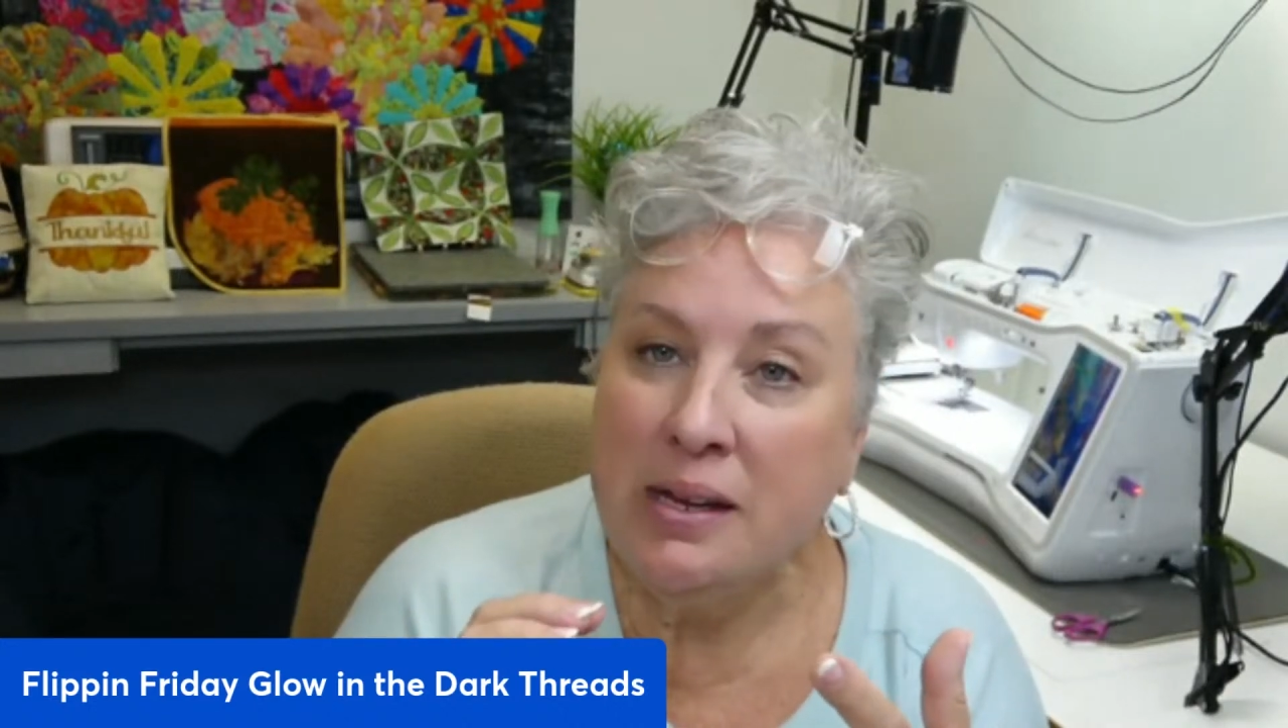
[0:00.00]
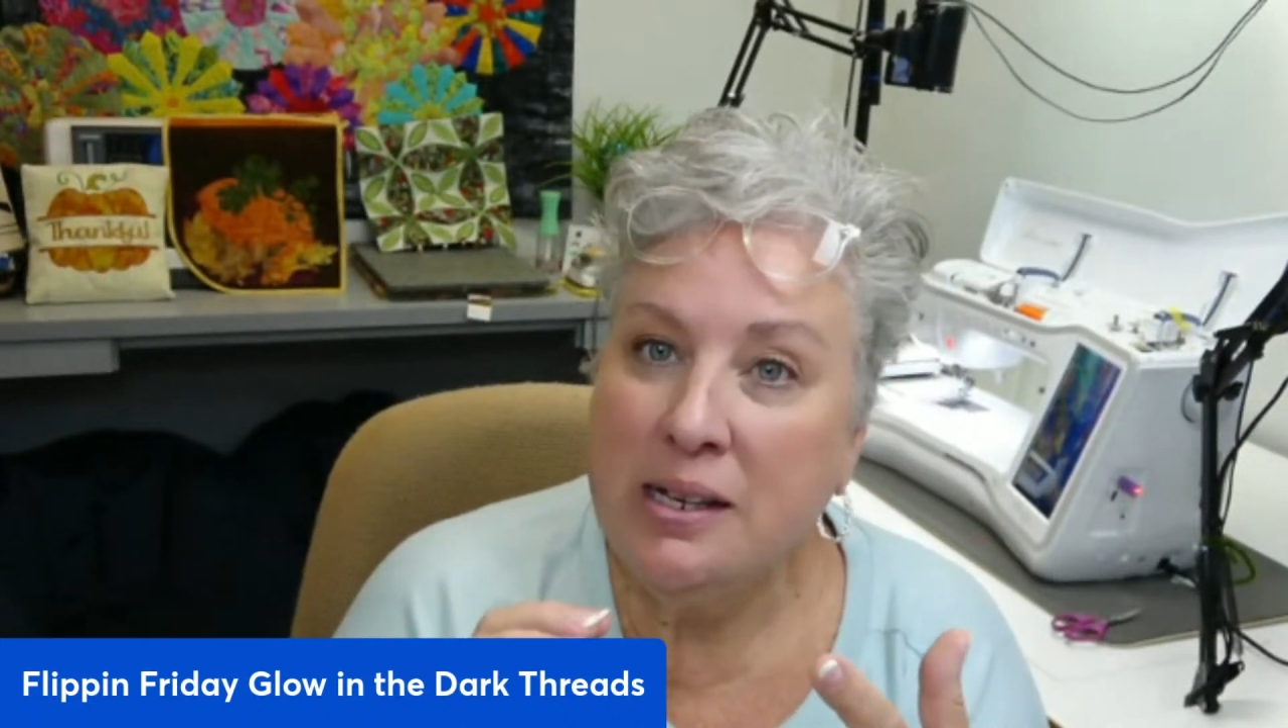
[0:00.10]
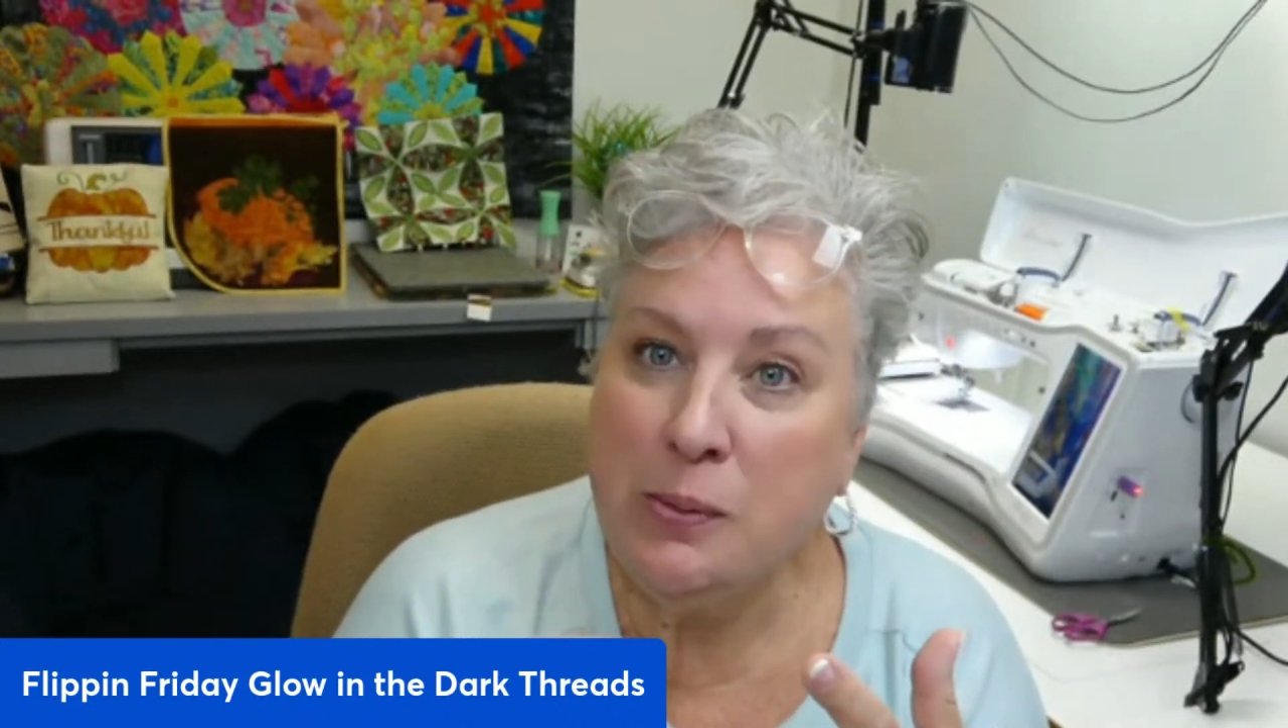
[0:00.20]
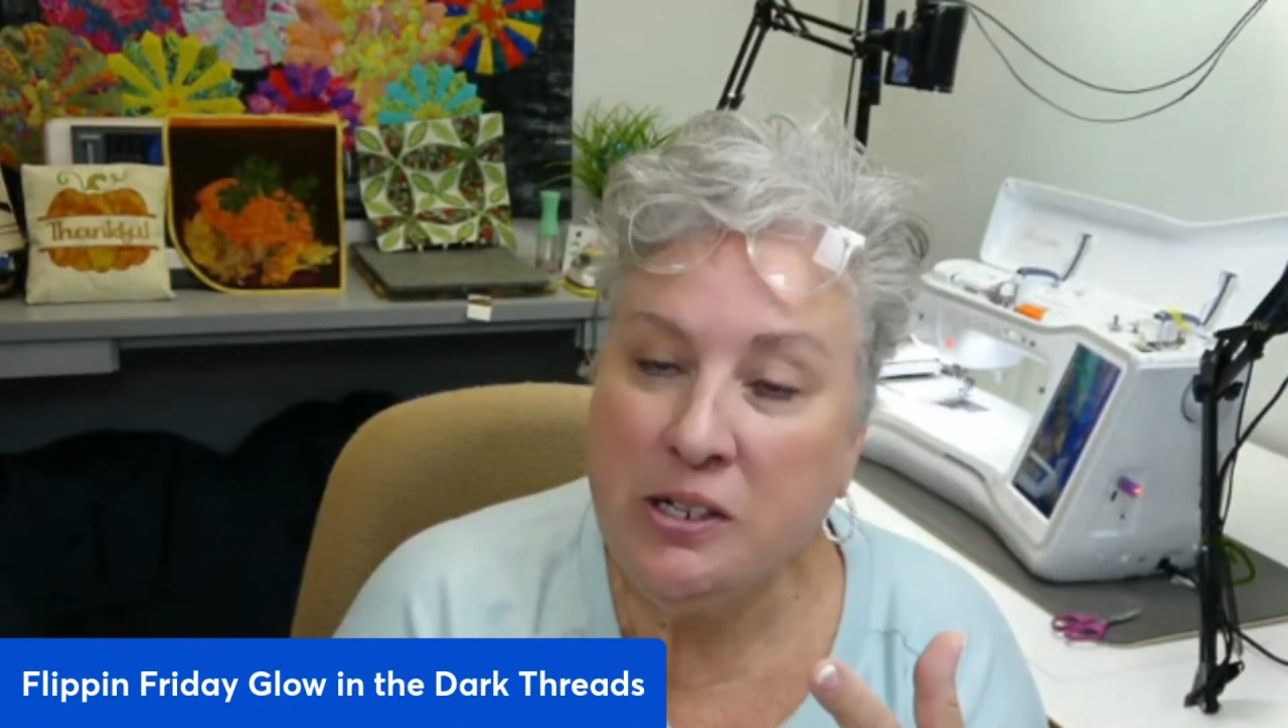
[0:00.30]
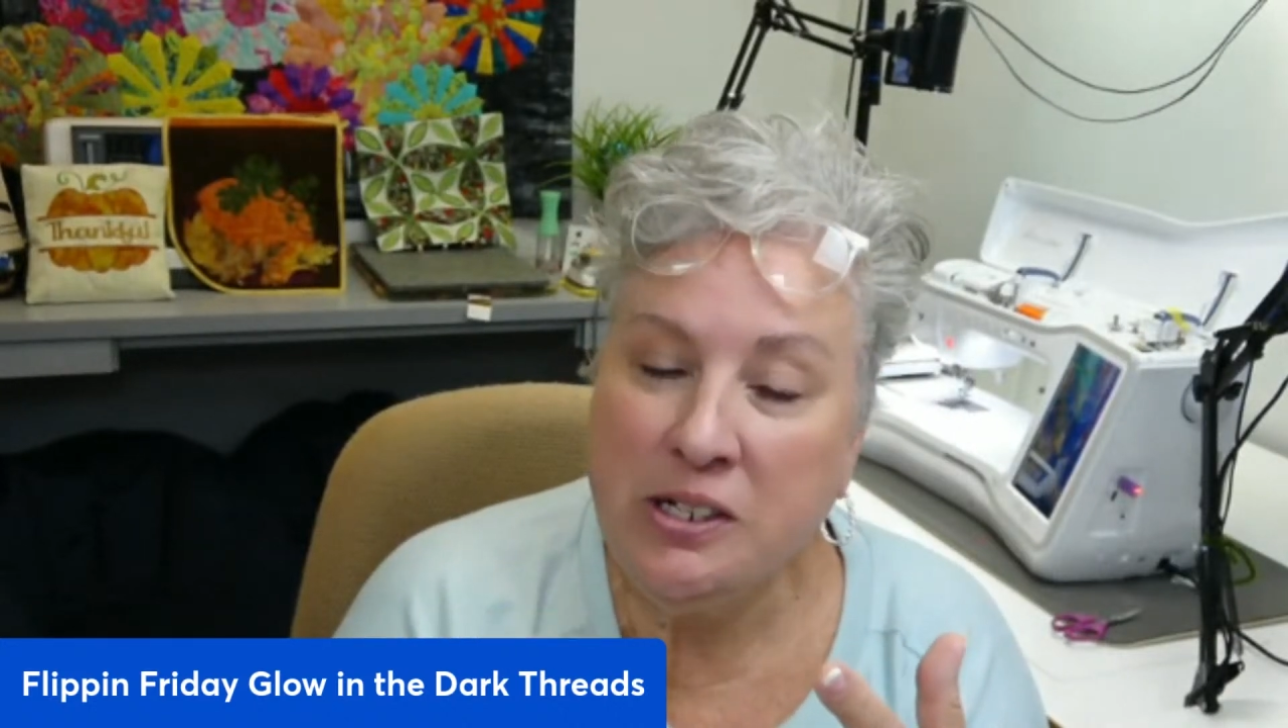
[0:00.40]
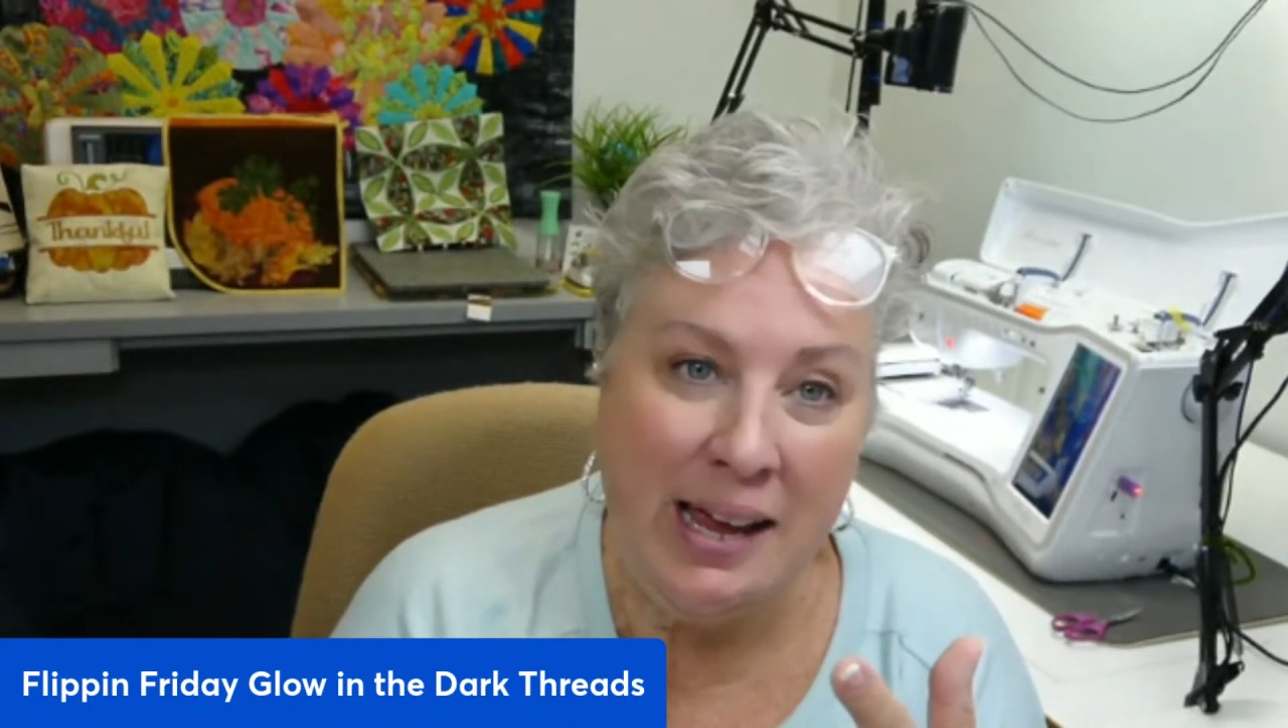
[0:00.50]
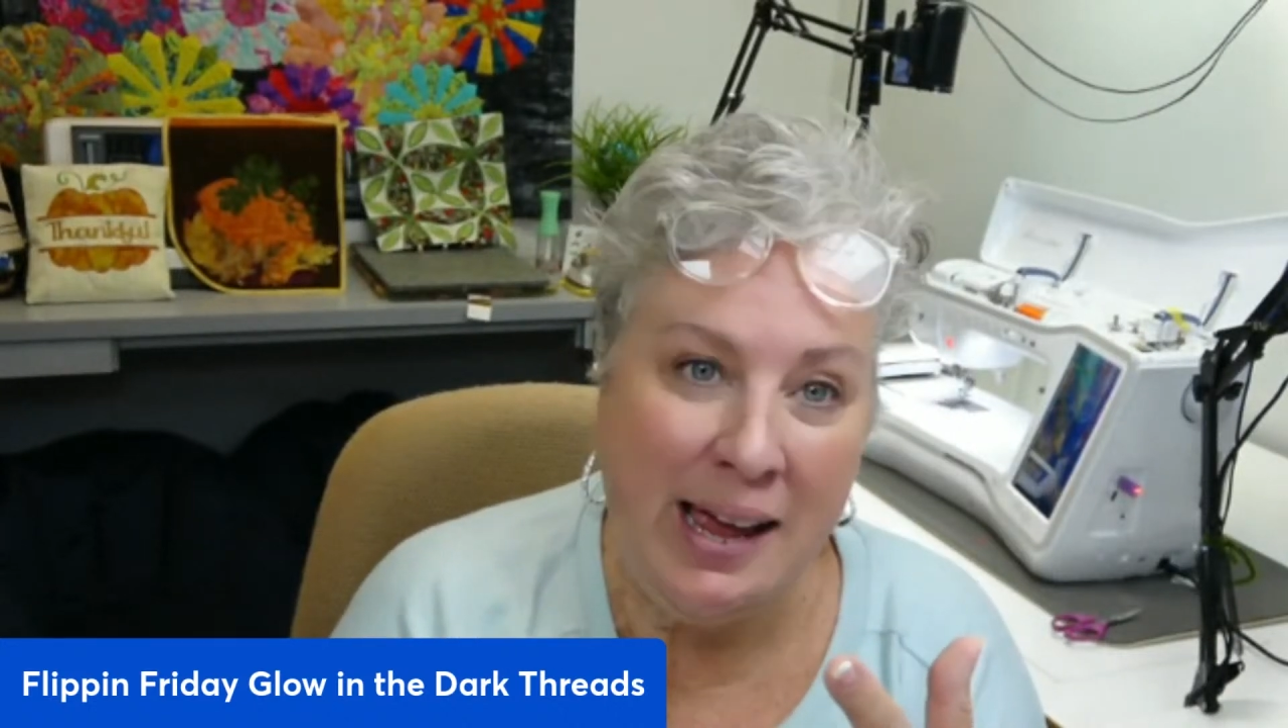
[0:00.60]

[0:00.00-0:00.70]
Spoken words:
especially